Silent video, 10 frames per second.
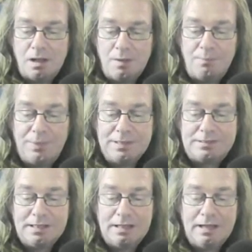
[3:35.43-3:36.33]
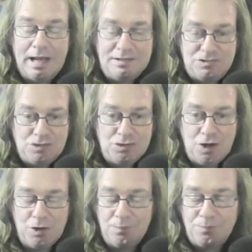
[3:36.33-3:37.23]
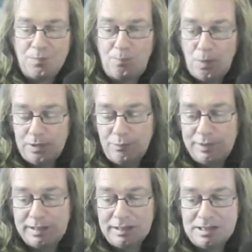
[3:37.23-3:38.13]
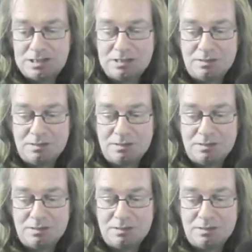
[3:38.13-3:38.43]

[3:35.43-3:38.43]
But as you know, body regulation,